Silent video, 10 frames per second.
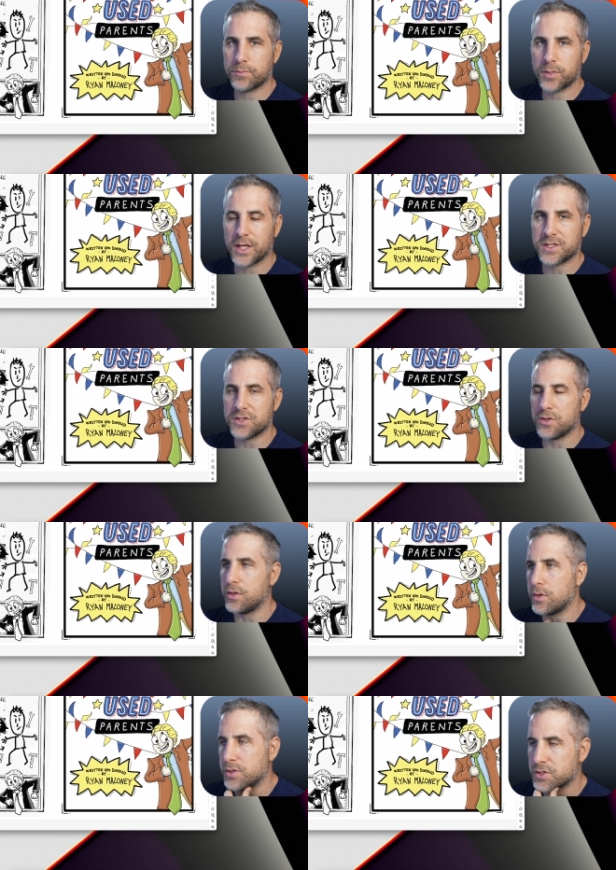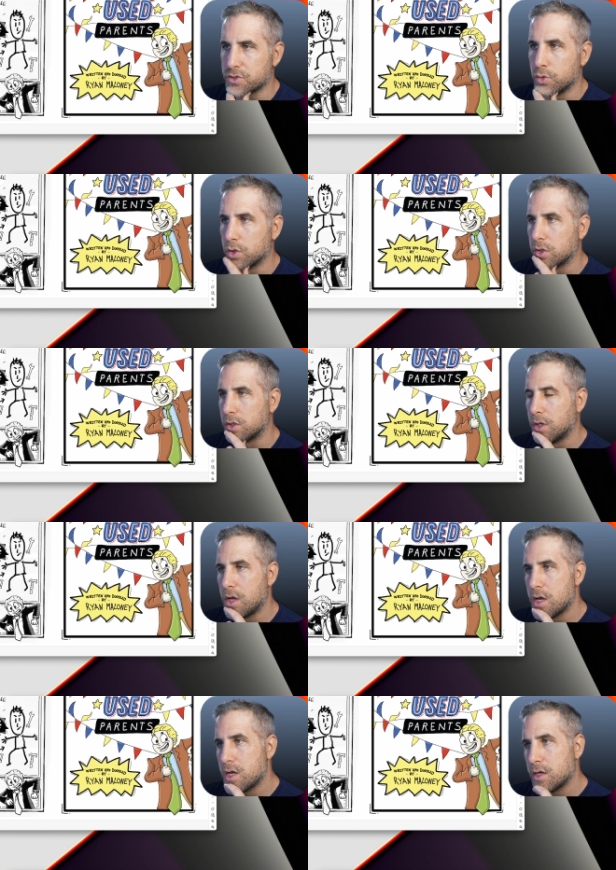places you, you can just Google
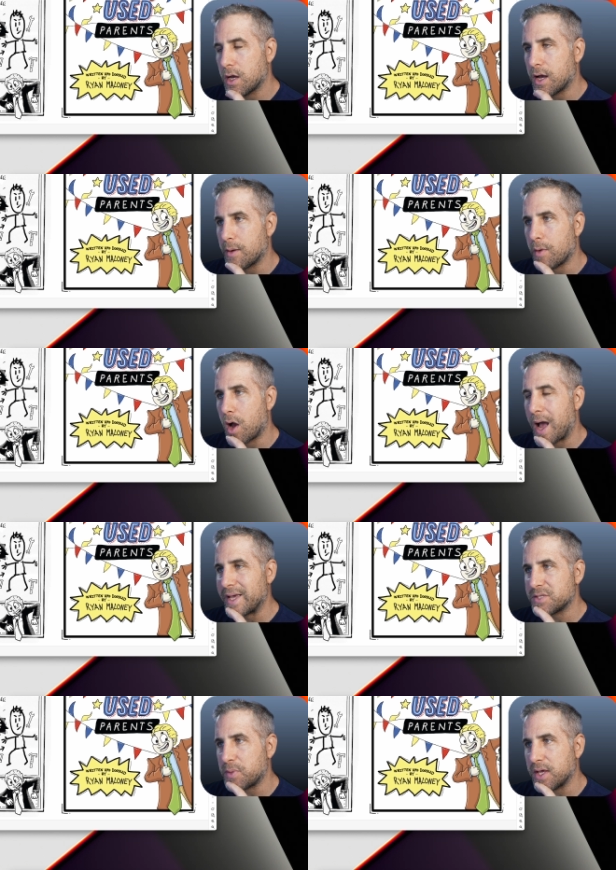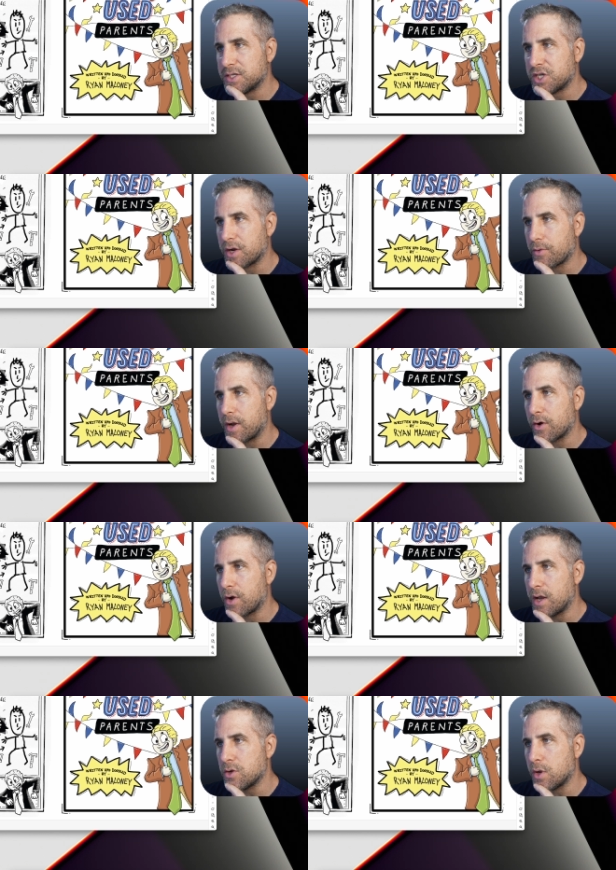uh, ISBN generator
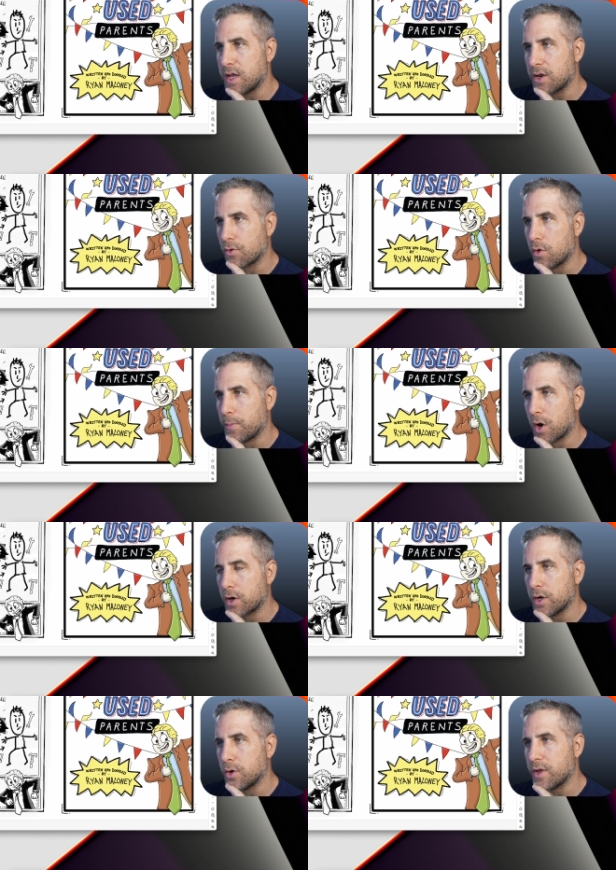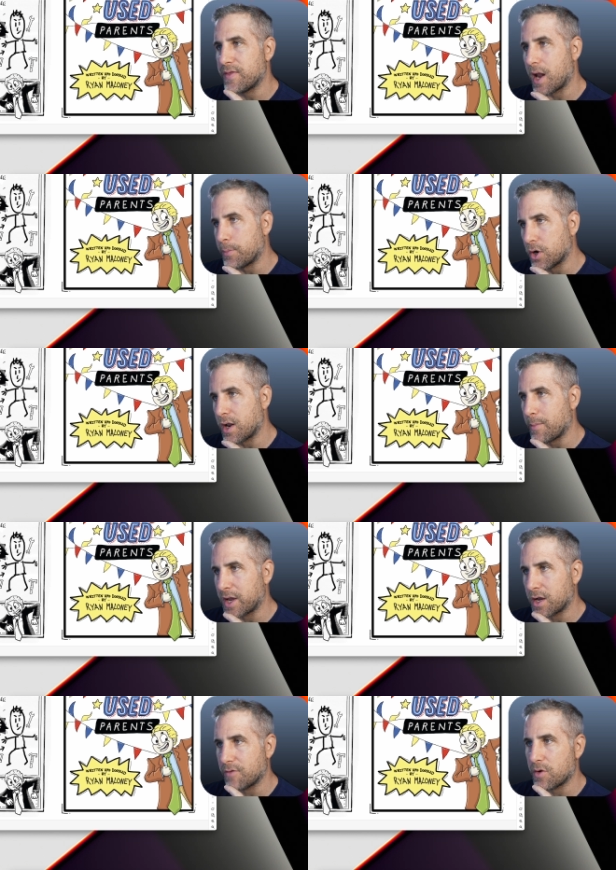and you can get your own barcode. And then I put it on
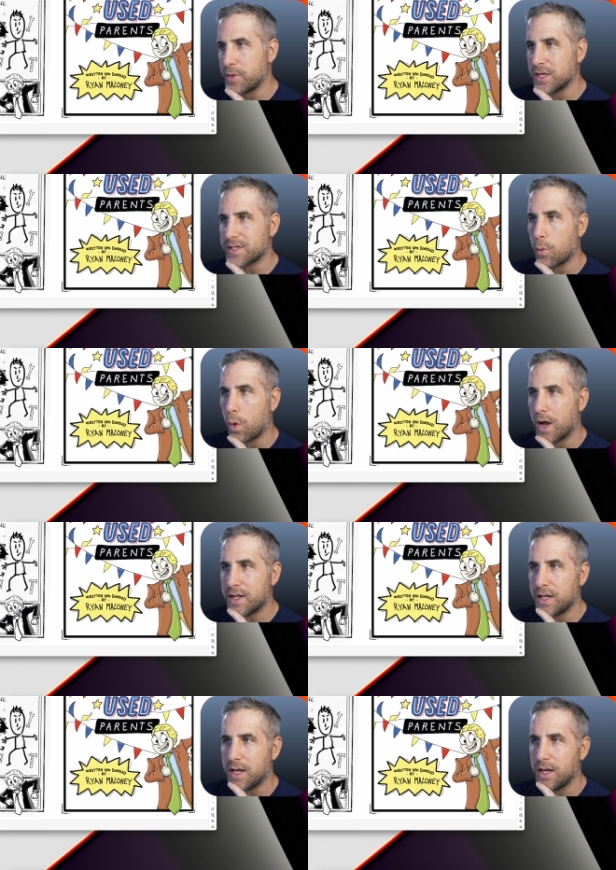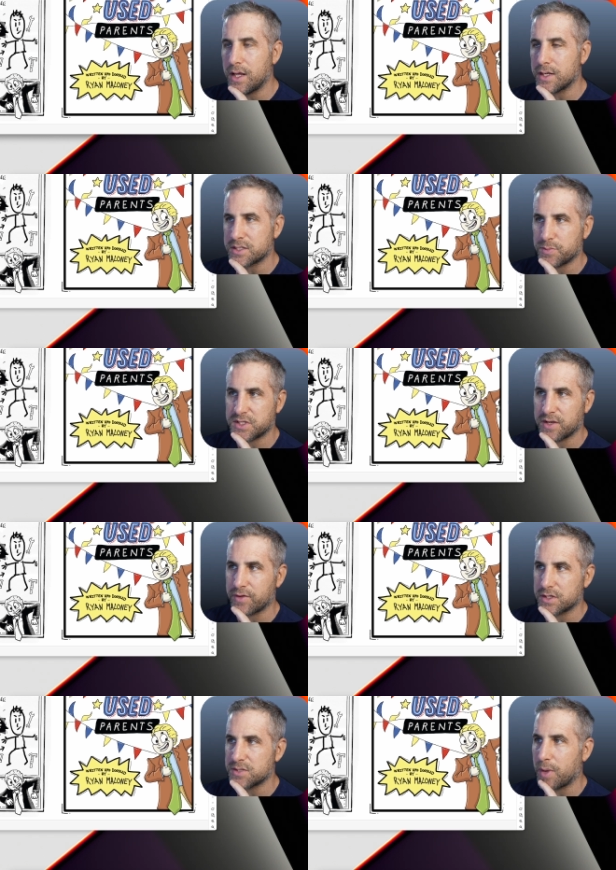my cover because I wanted it in a
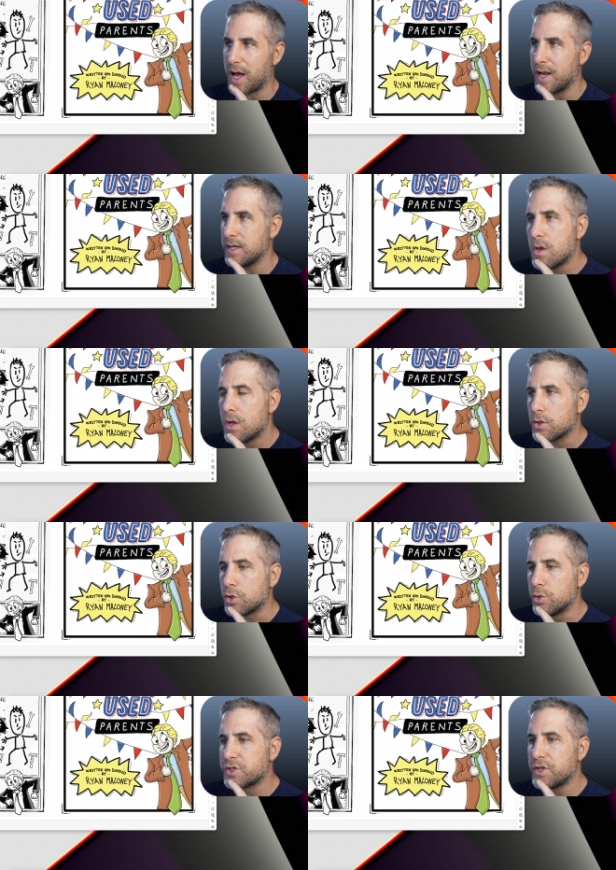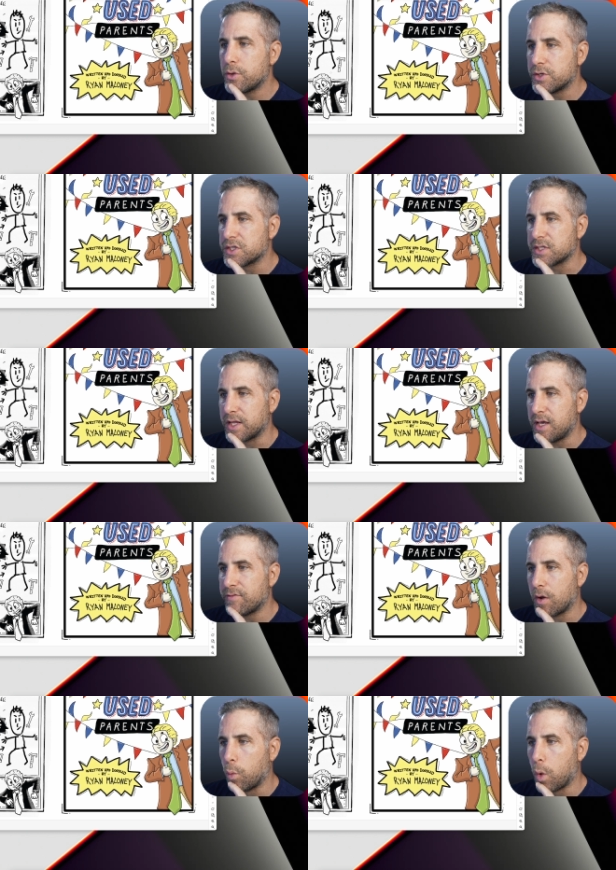specific spot. Usually you can just
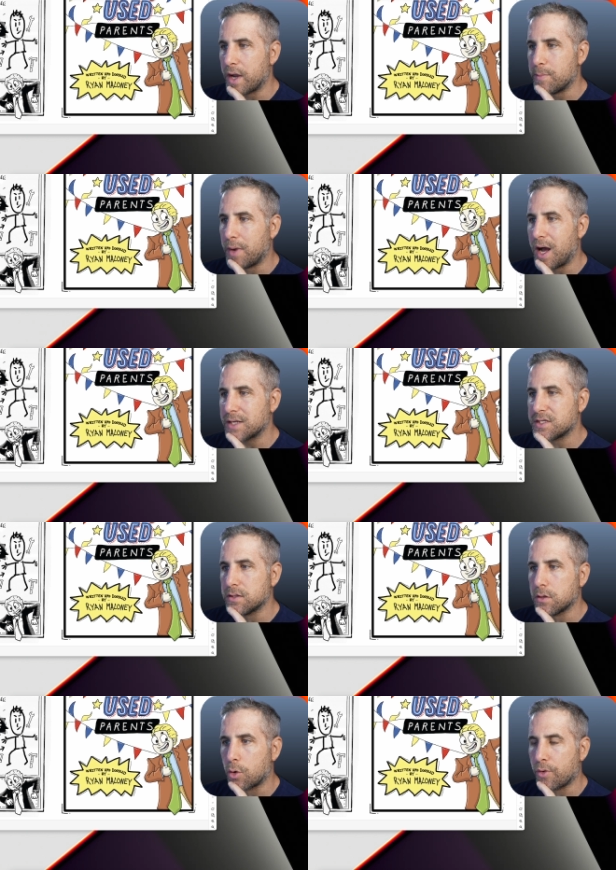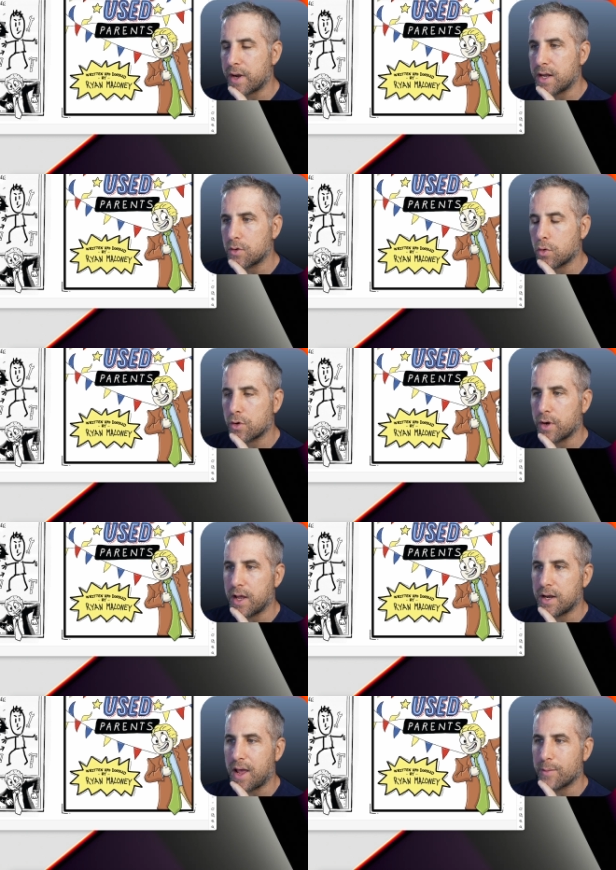leave a white box in the lower right hand corner
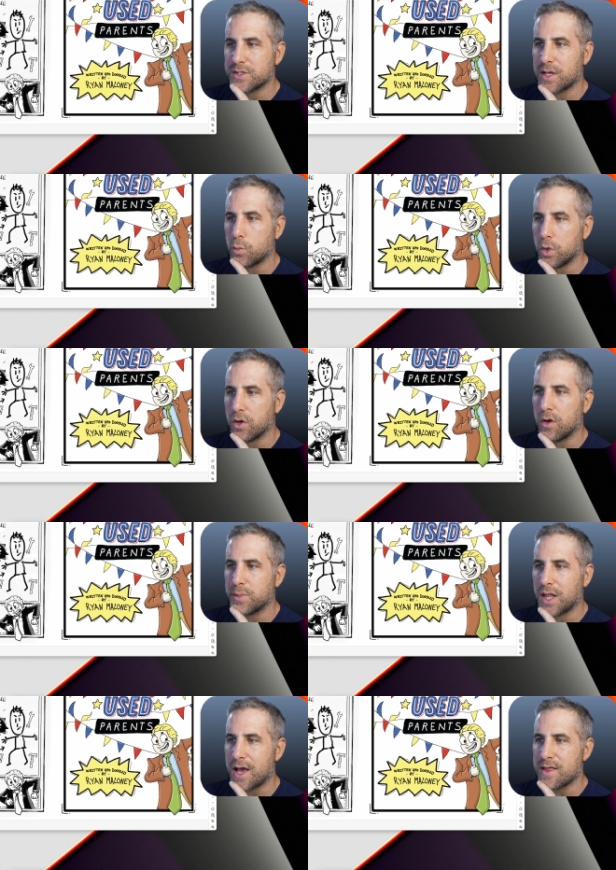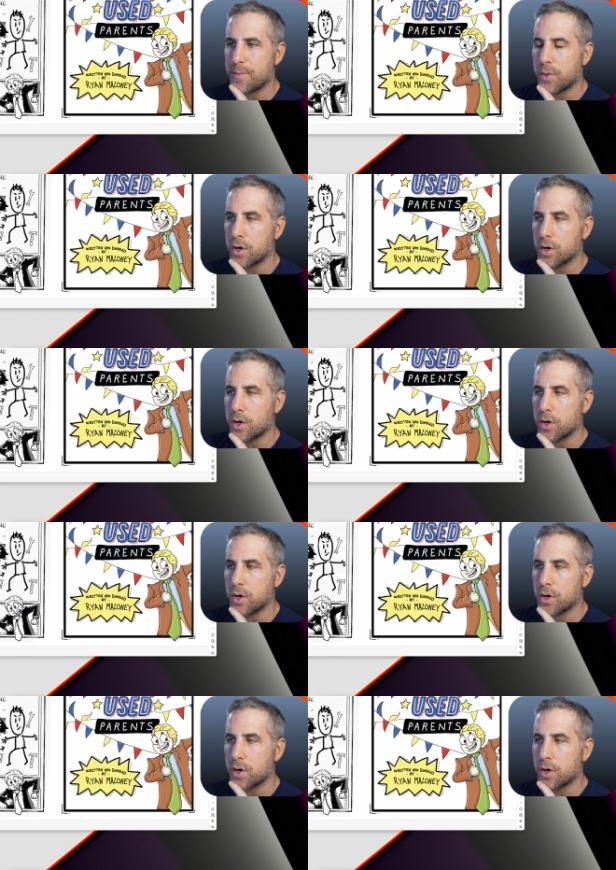and Amazon will apply that